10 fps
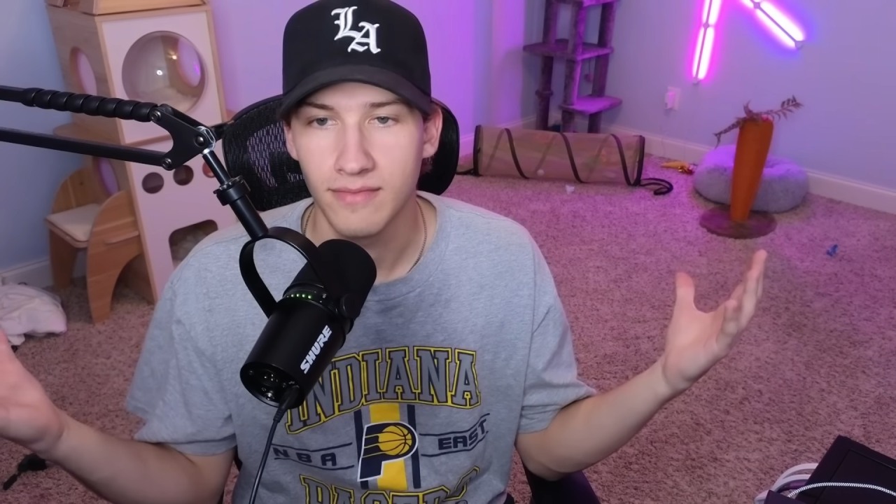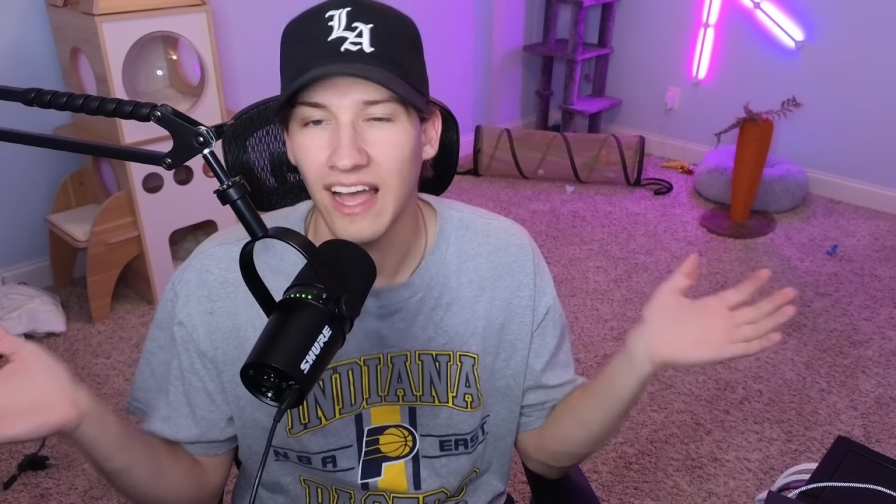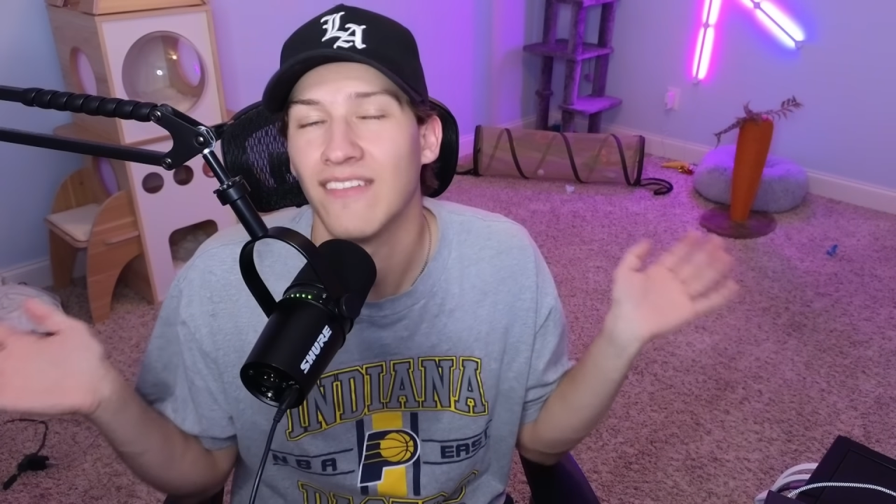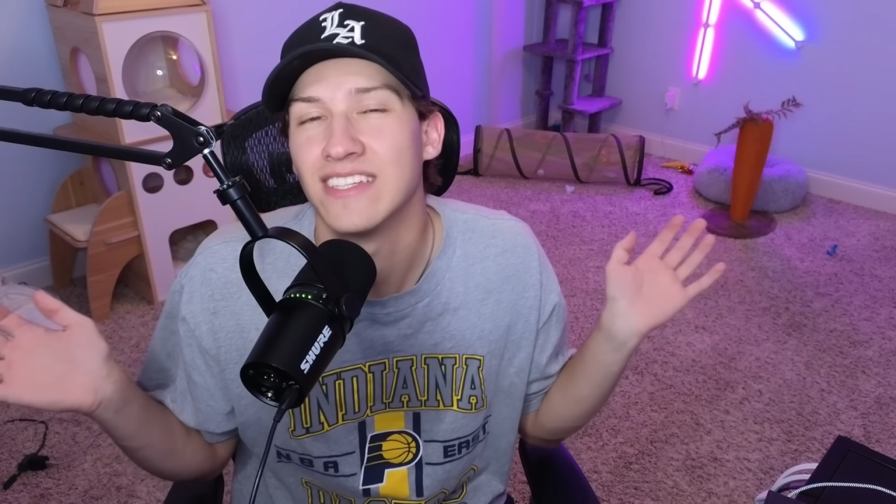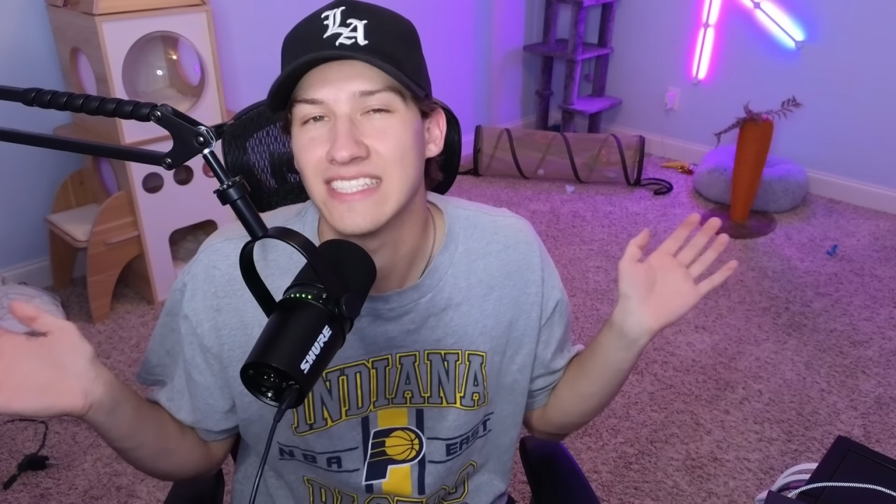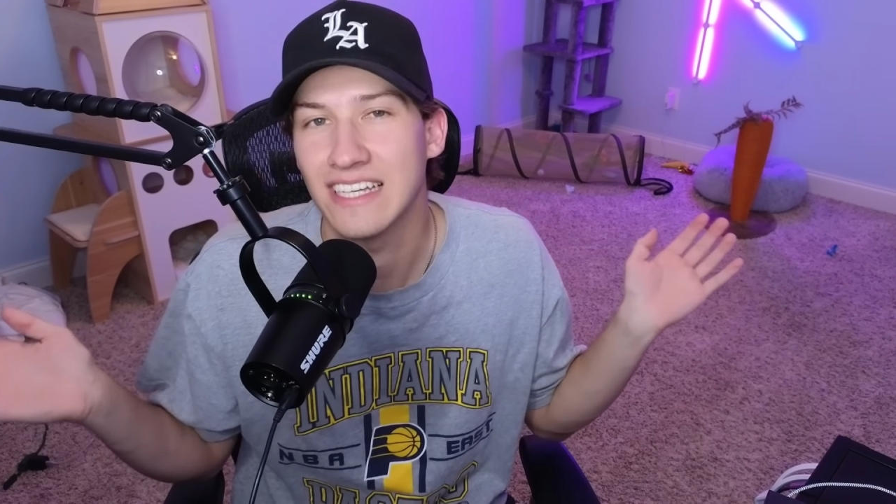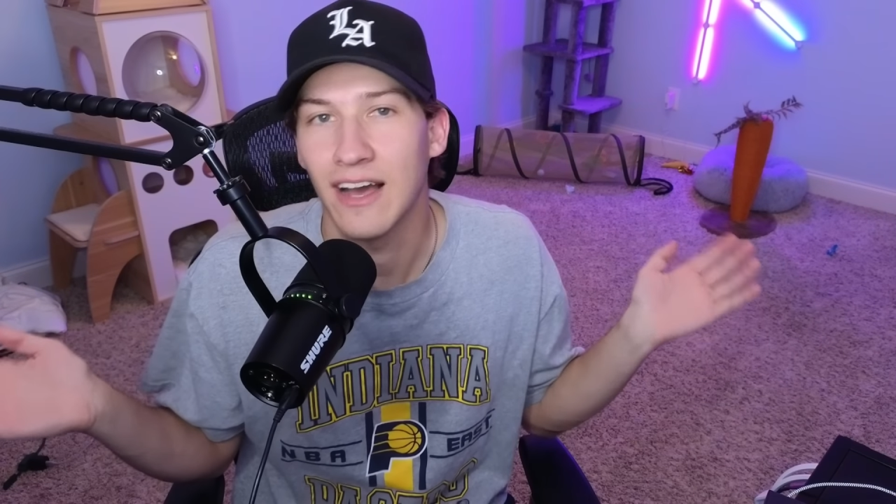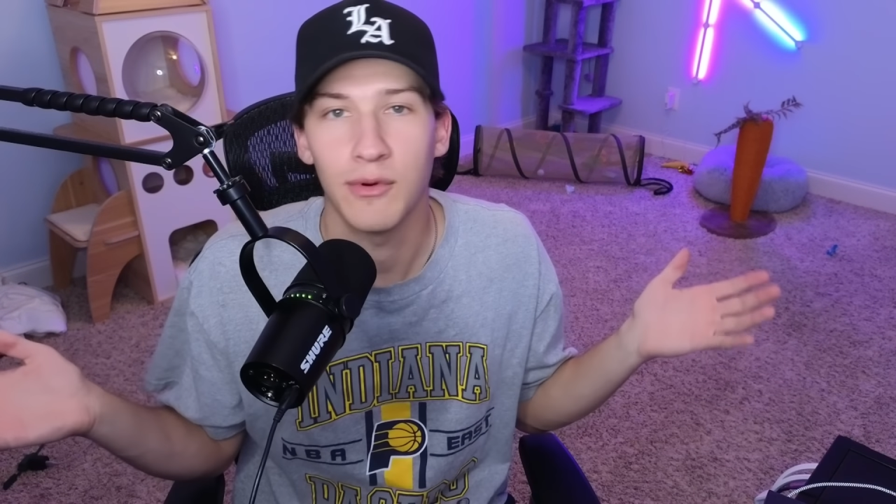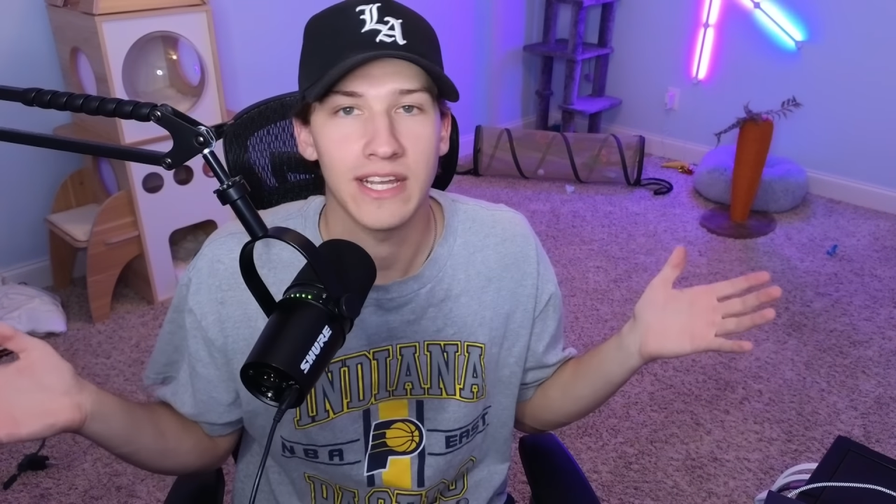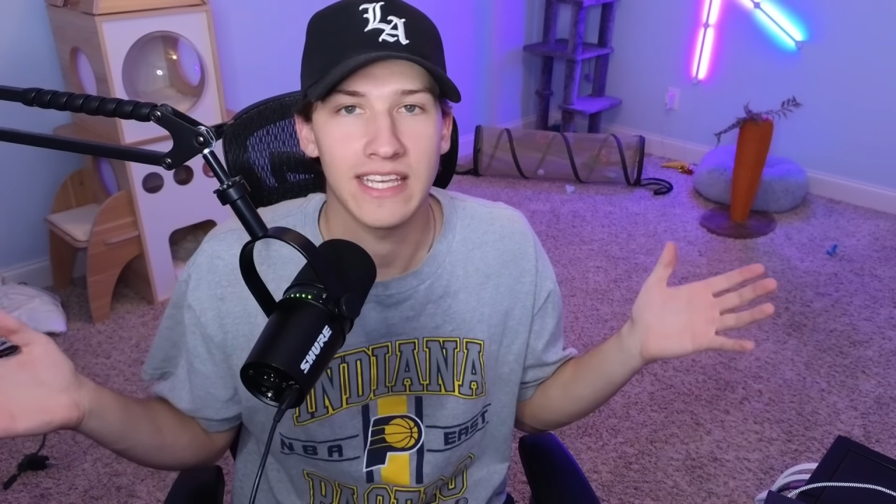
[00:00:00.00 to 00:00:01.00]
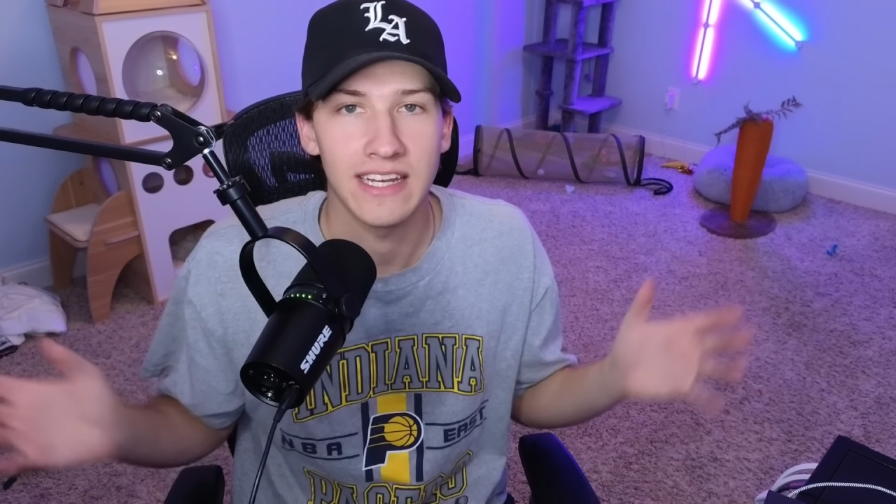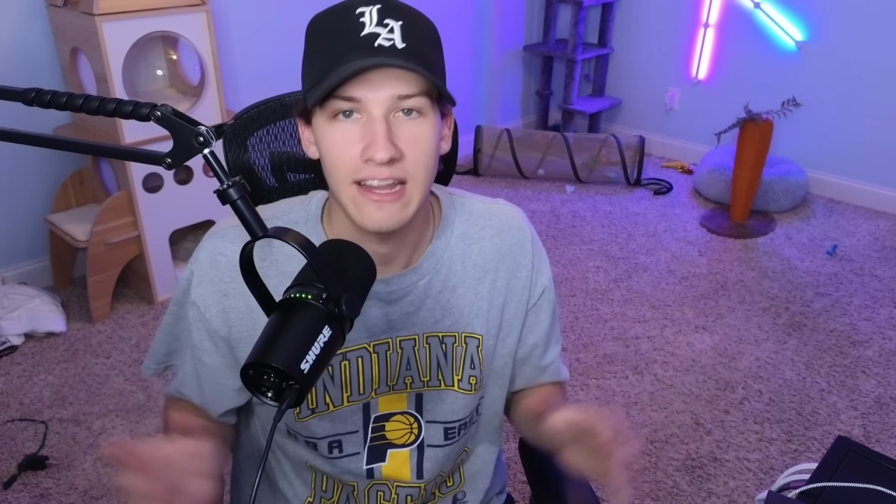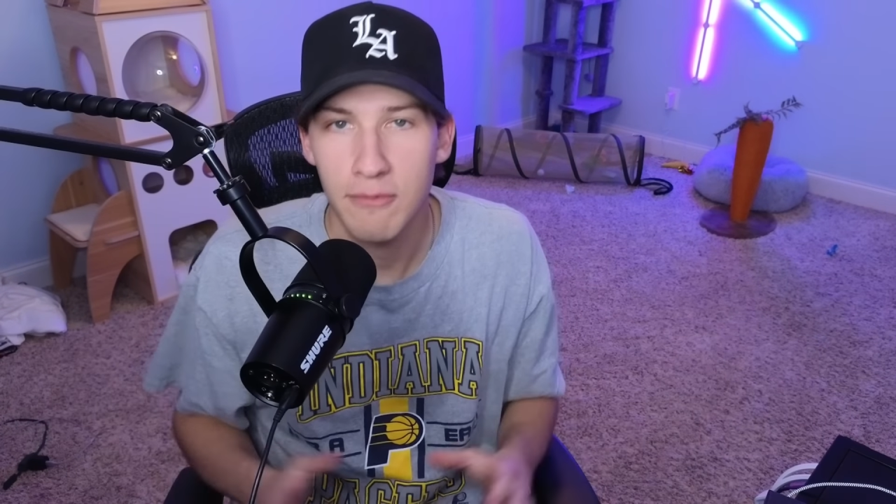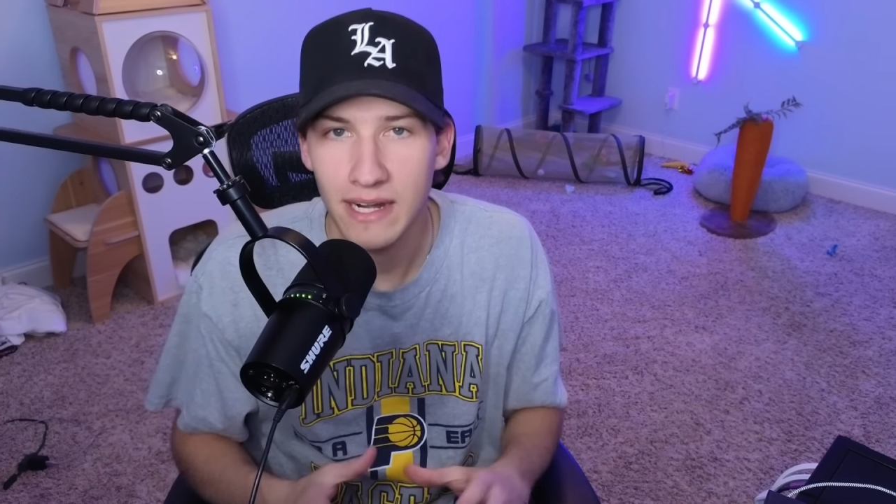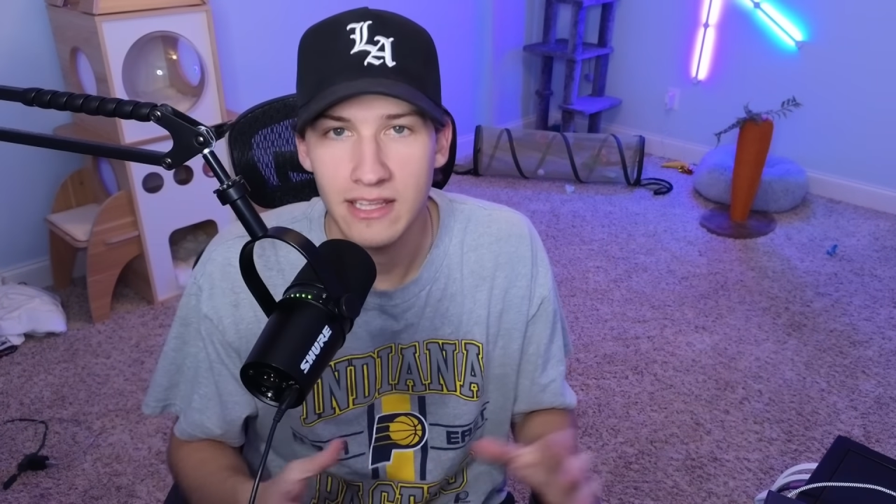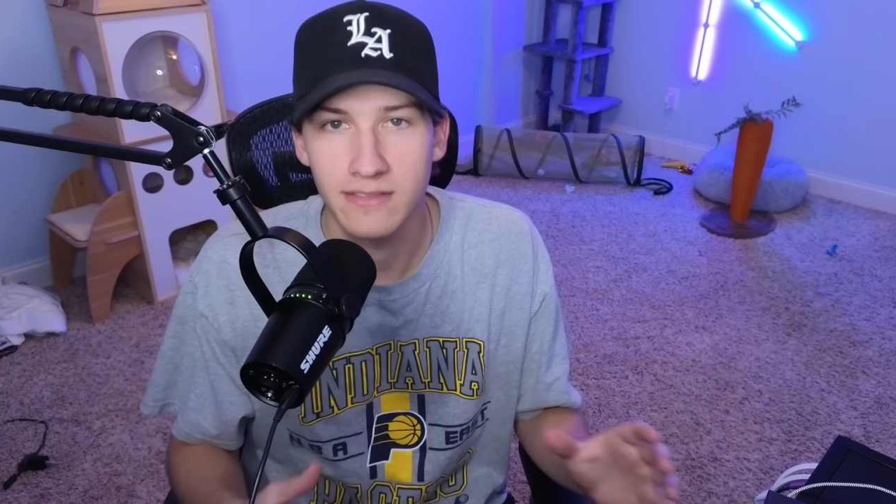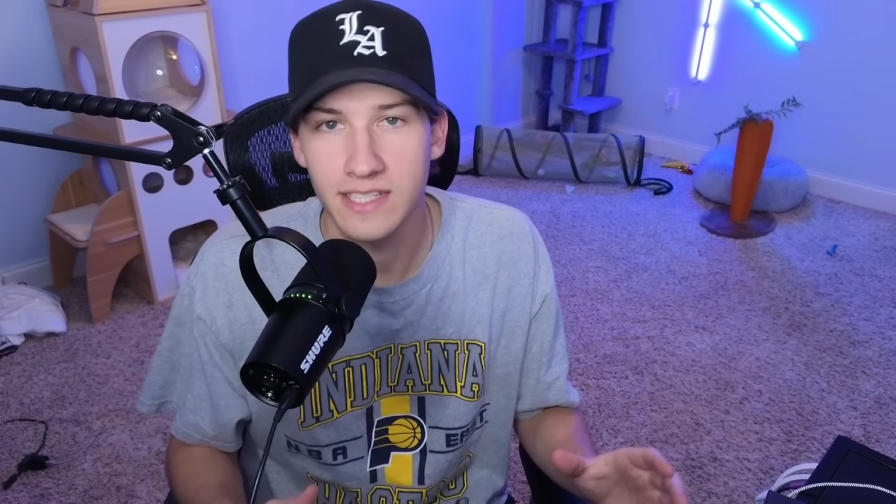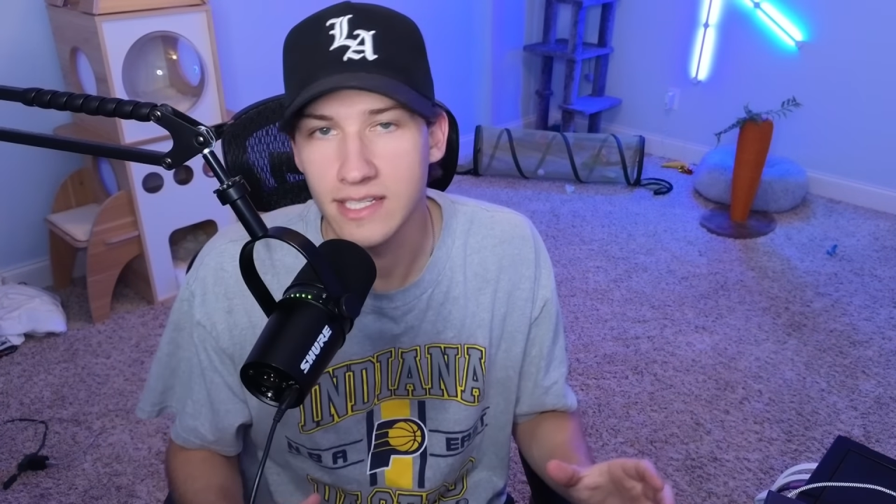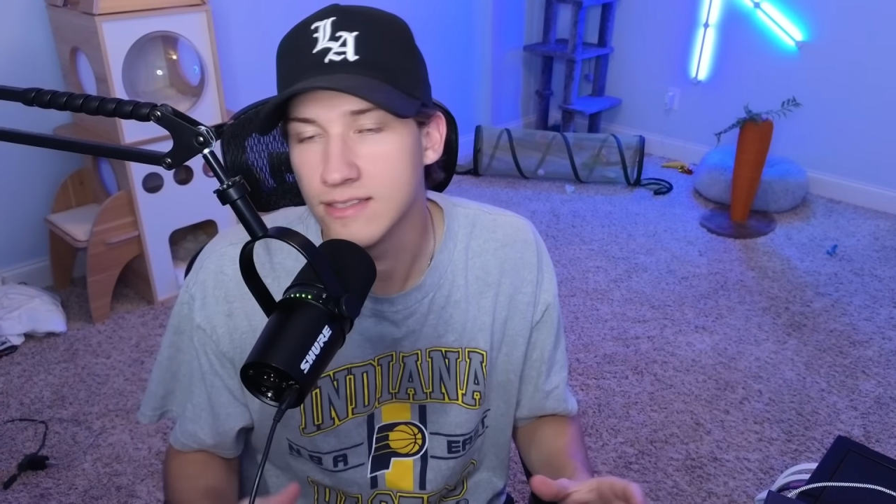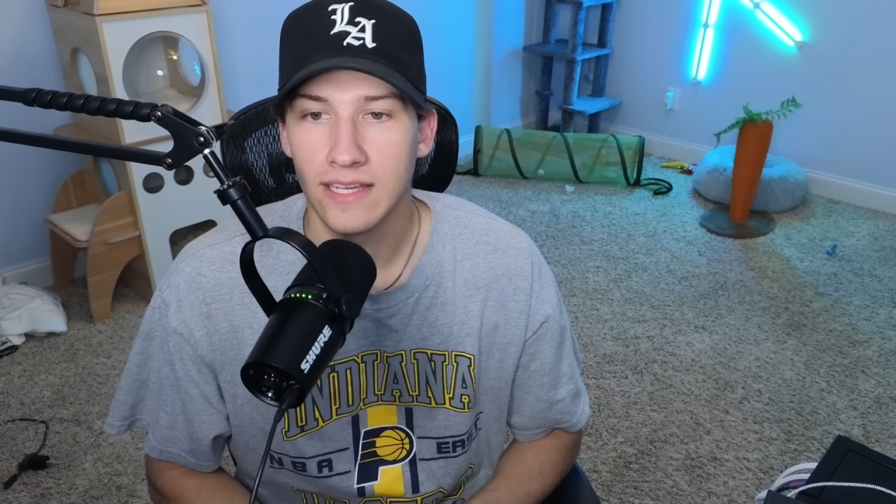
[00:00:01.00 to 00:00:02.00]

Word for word: obviously I want a kitten. Everybody loves kittens.